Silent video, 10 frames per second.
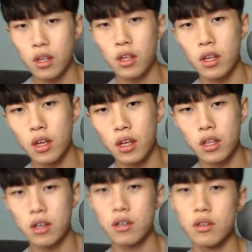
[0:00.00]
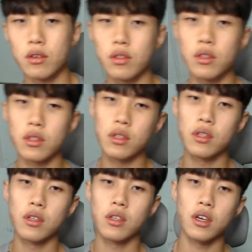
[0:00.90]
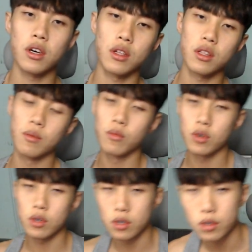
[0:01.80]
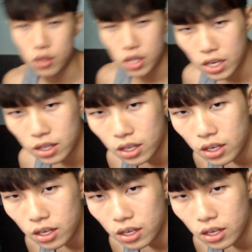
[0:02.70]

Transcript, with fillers: and it looks, yes, more skinny.